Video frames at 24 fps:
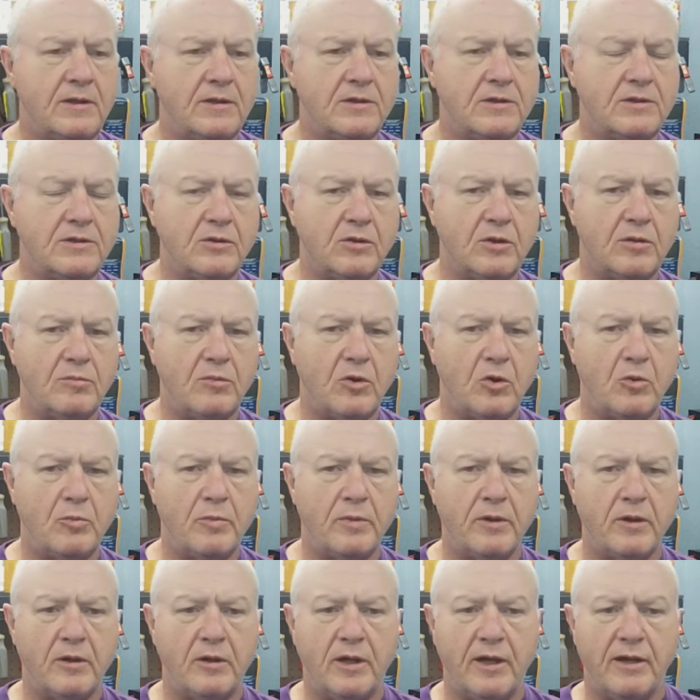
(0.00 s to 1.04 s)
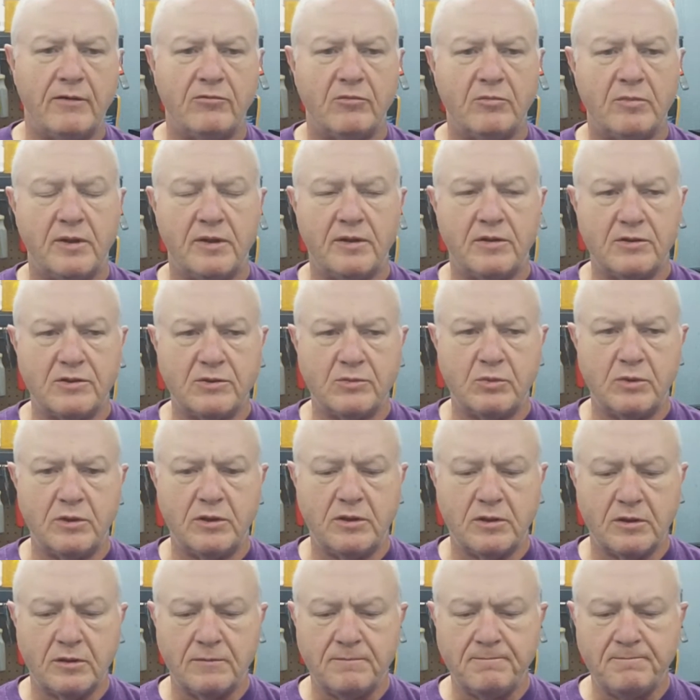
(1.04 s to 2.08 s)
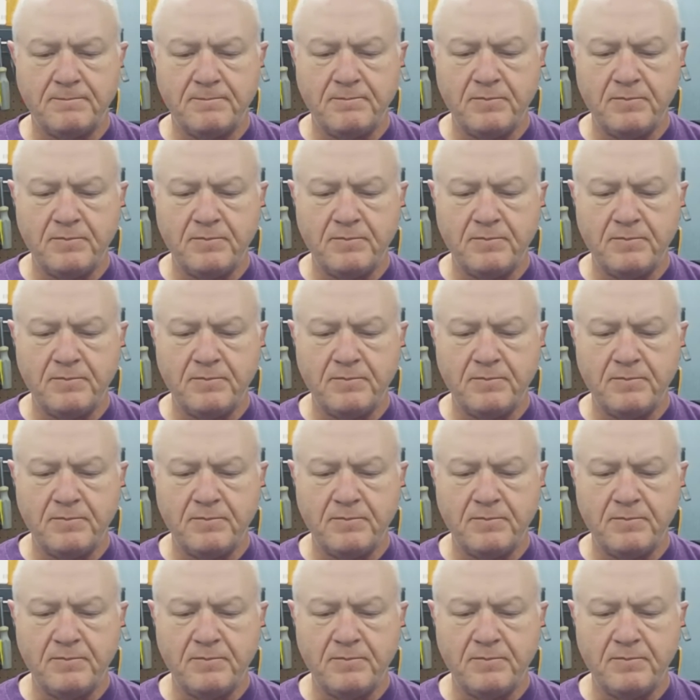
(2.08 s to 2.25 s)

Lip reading: So I'm hoping I'll have it by this weekend.